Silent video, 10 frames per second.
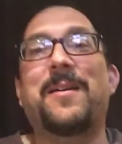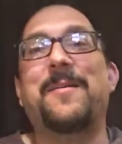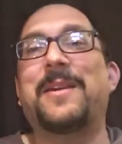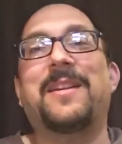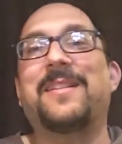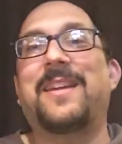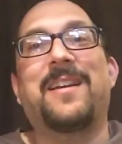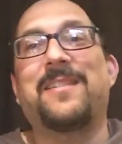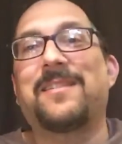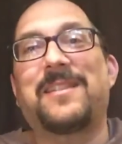I mean,
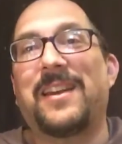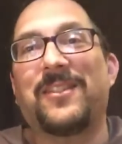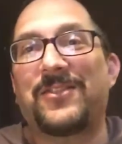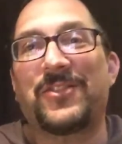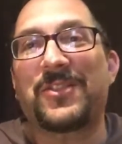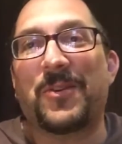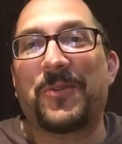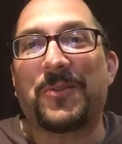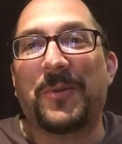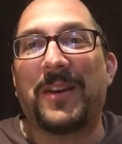they'll just go
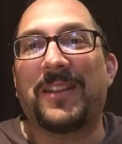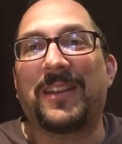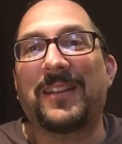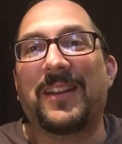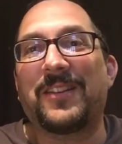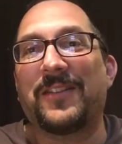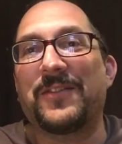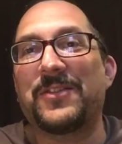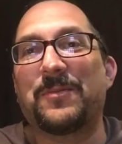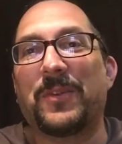through anything. They'll
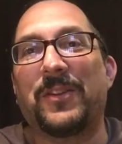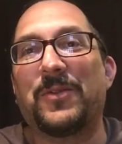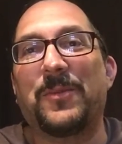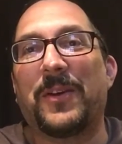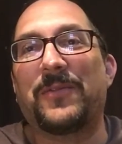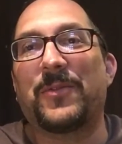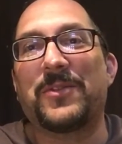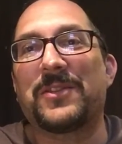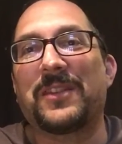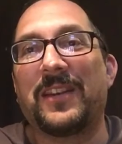even split
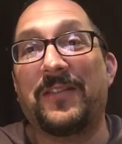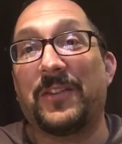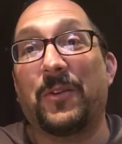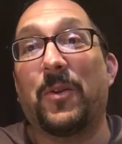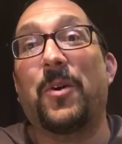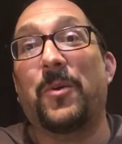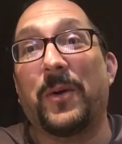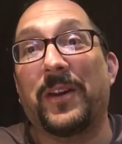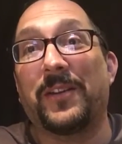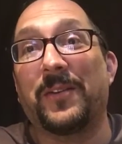2x4s, even the long
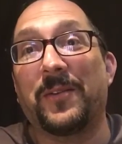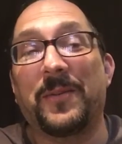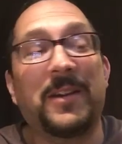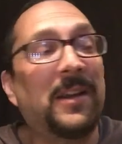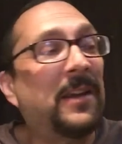way. You know what I mean?